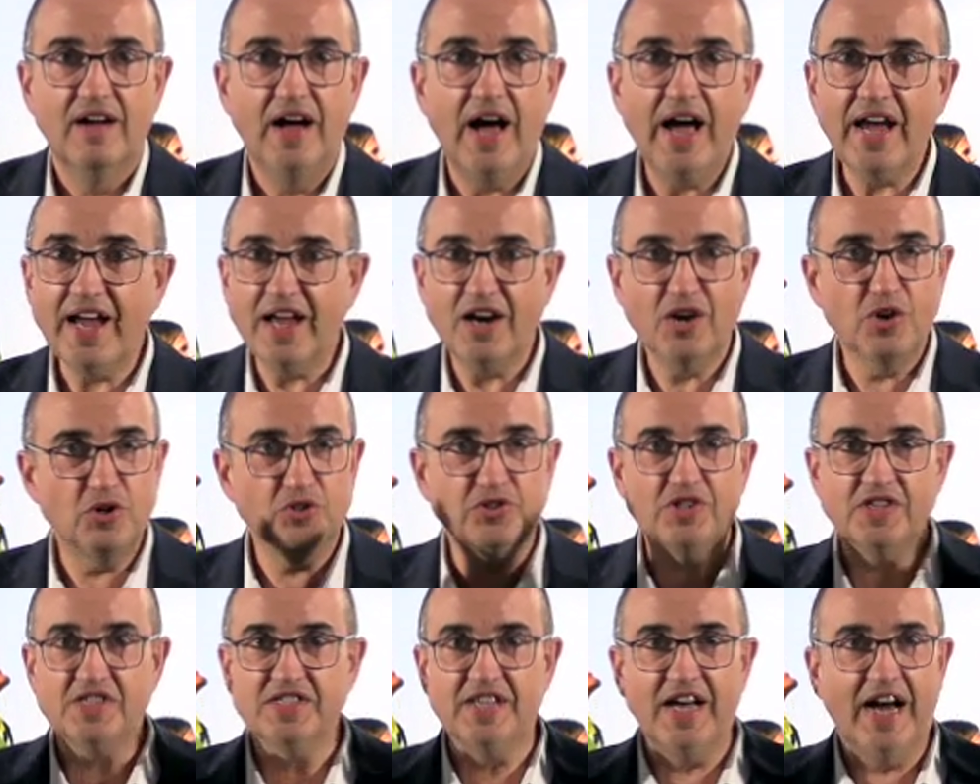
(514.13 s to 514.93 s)
I
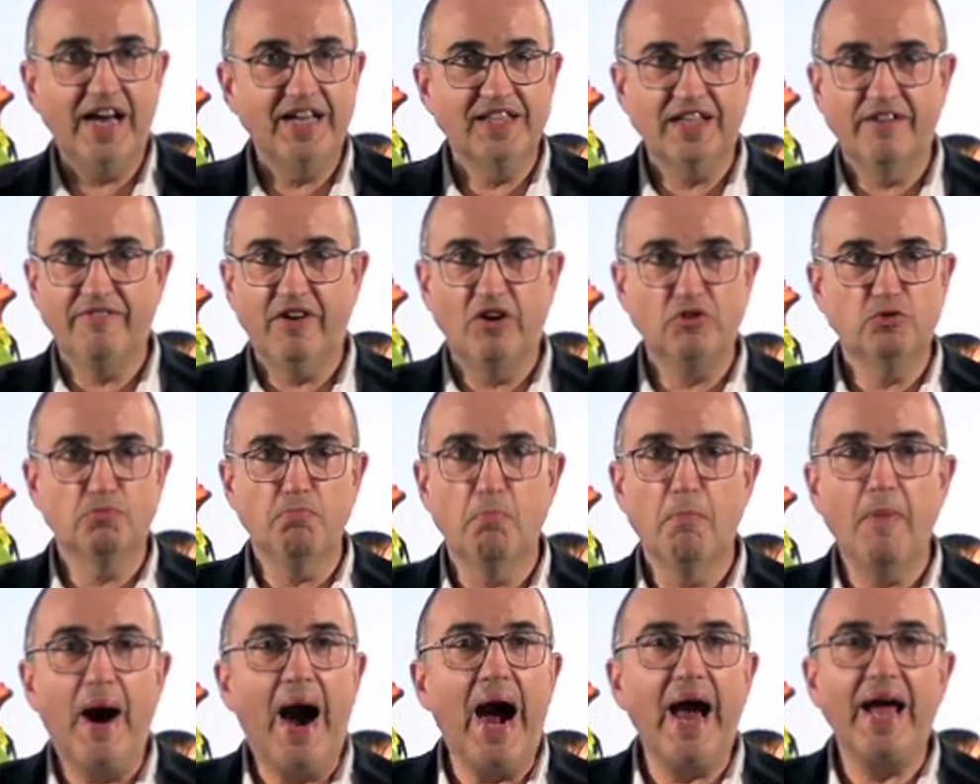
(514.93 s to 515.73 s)
cannot decide about
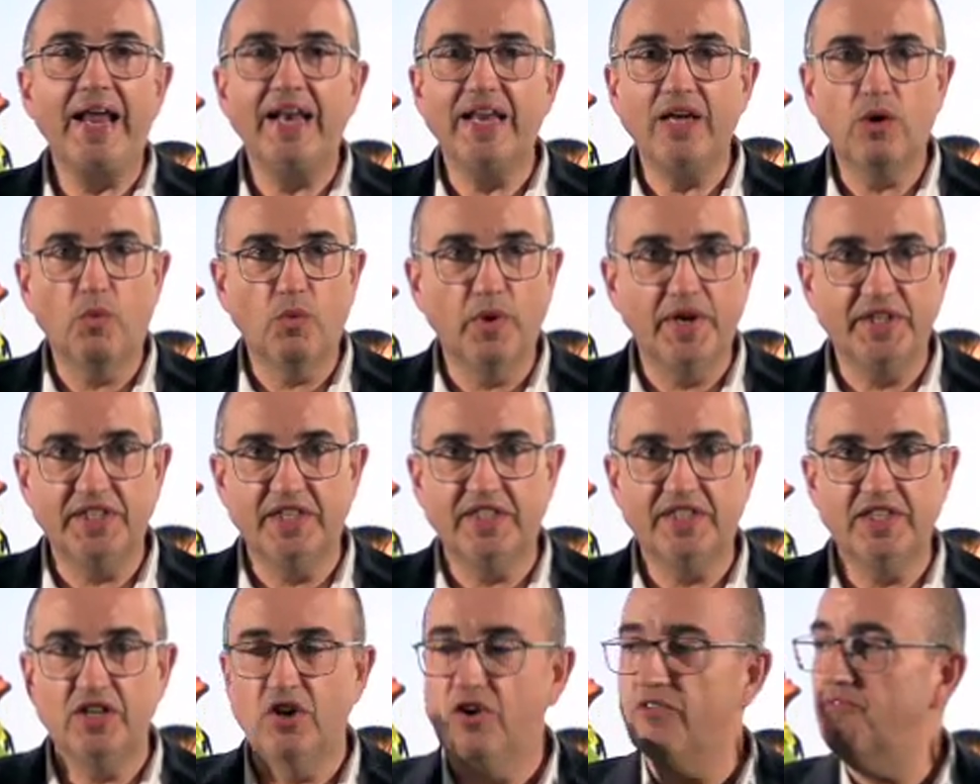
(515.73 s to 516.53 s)
my
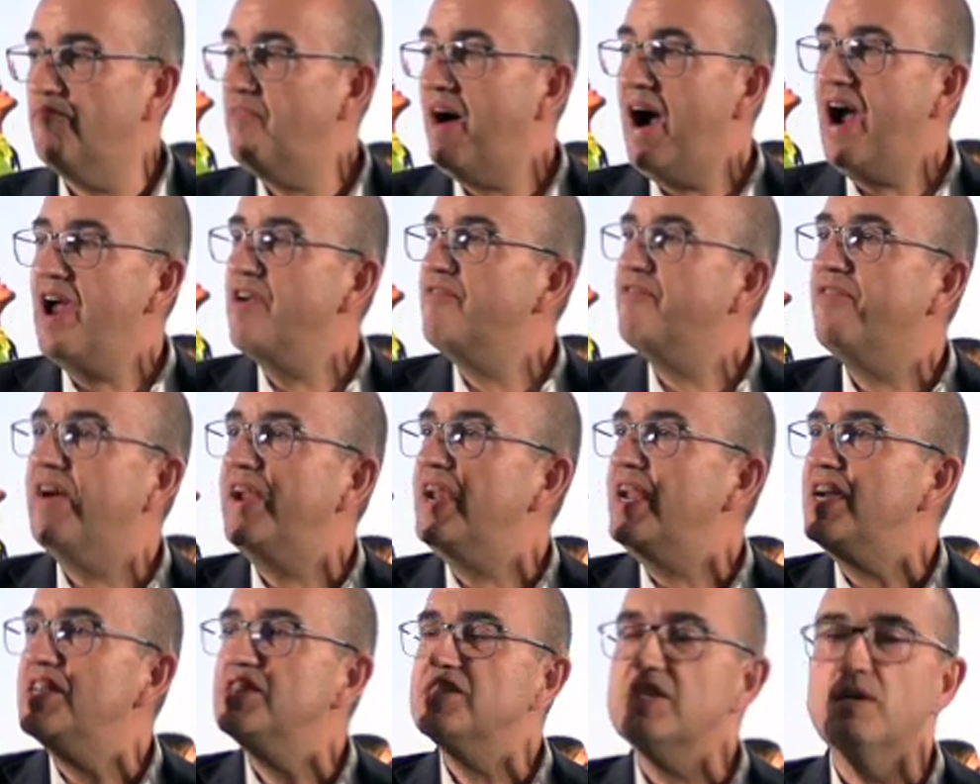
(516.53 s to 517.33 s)
liquidity of my
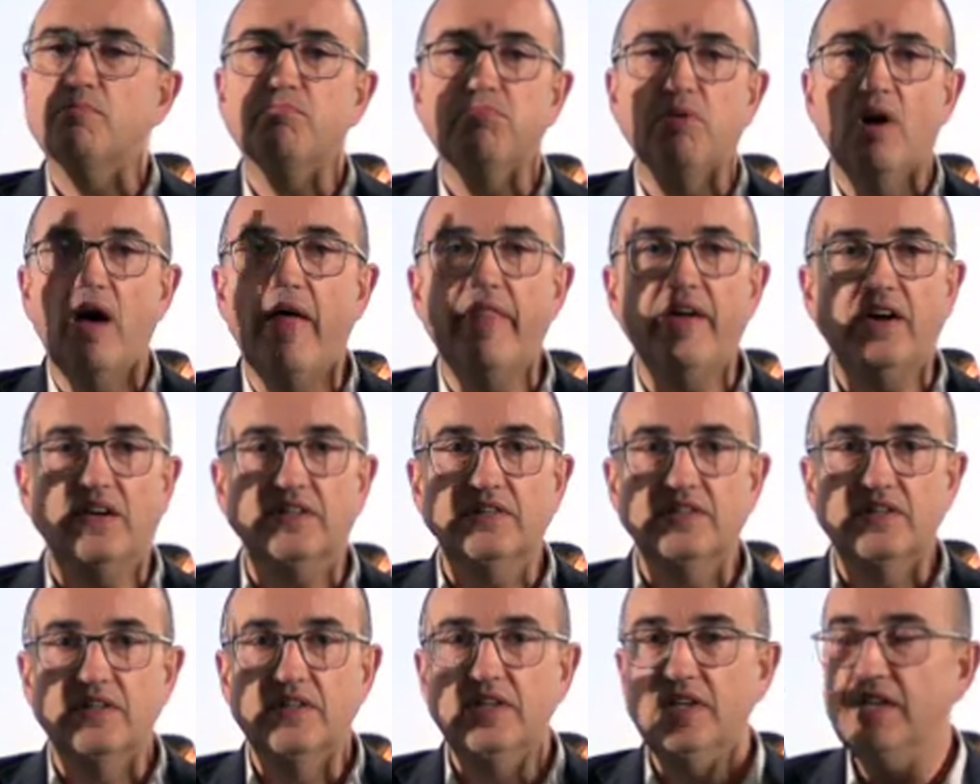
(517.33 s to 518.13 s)
financial
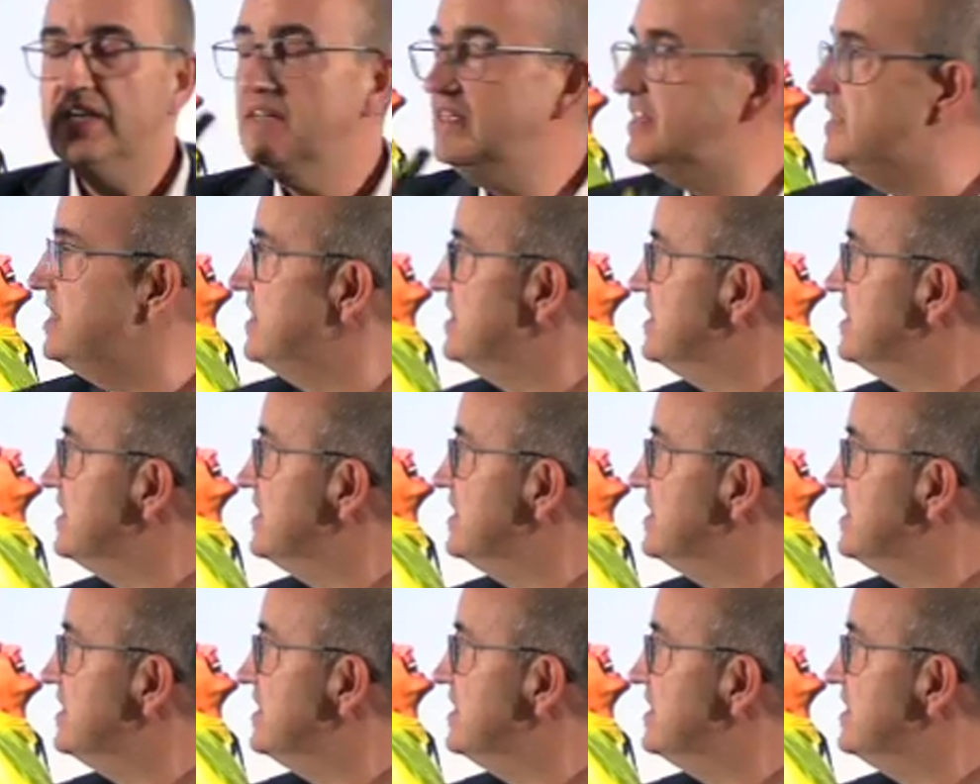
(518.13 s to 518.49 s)
product. This